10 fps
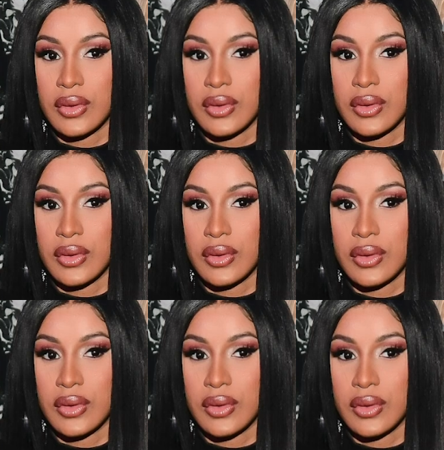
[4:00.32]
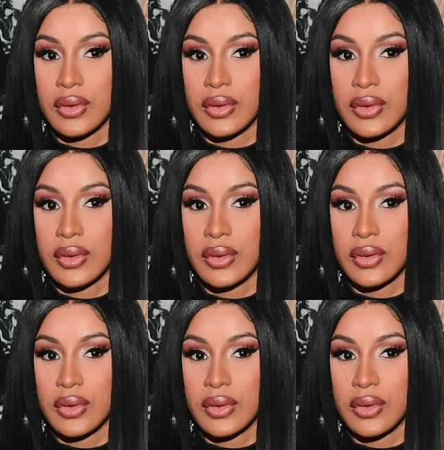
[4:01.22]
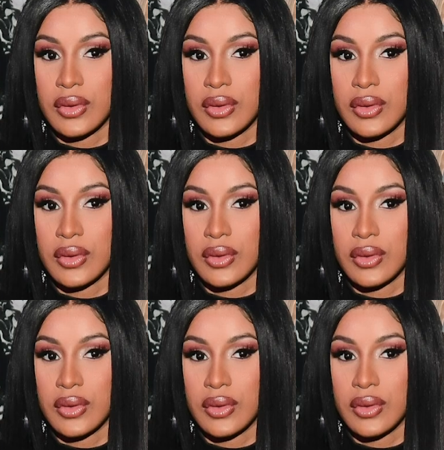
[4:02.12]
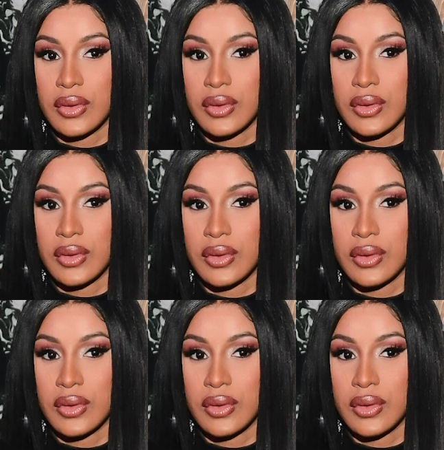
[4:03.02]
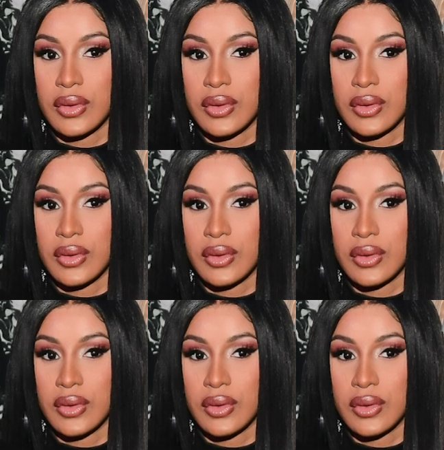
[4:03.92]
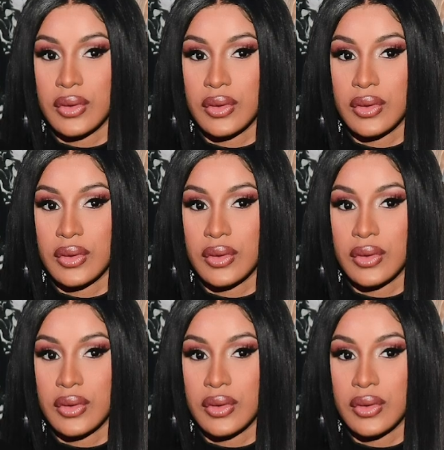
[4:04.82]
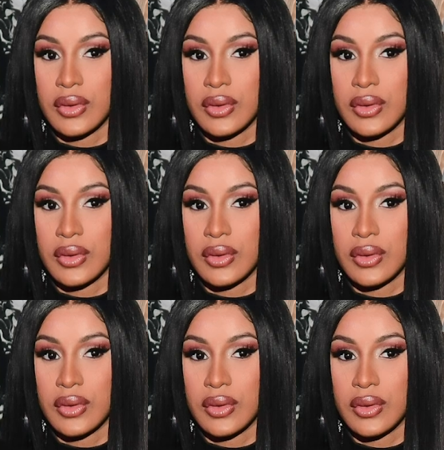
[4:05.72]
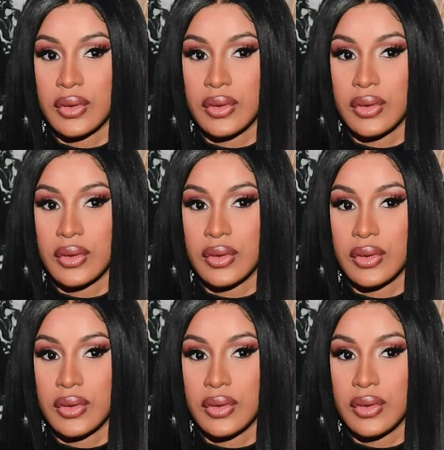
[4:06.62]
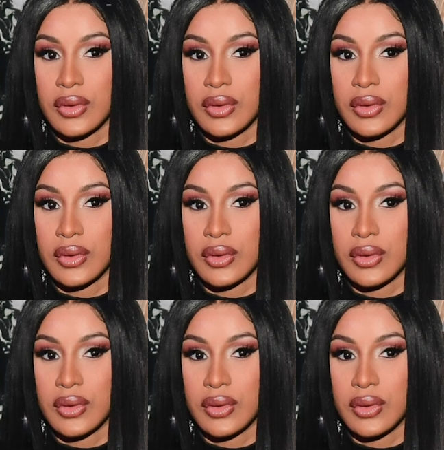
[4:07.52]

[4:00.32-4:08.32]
[no speech]